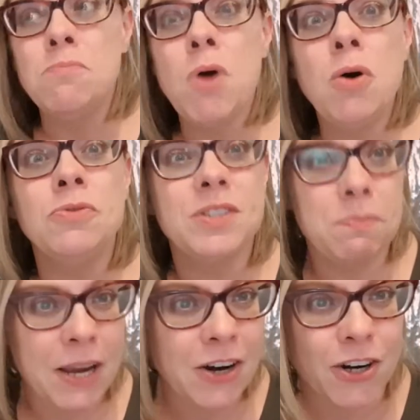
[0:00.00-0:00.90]
Most
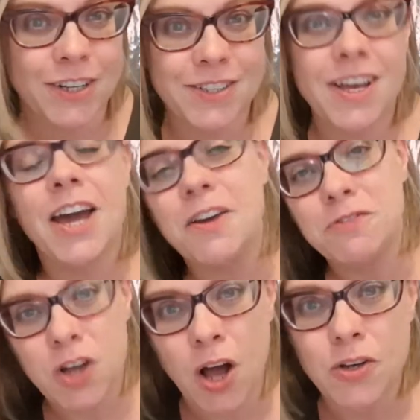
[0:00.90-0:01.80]
parents that I have
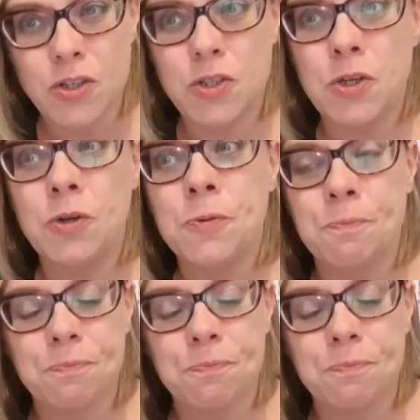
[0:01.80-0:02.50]
talked to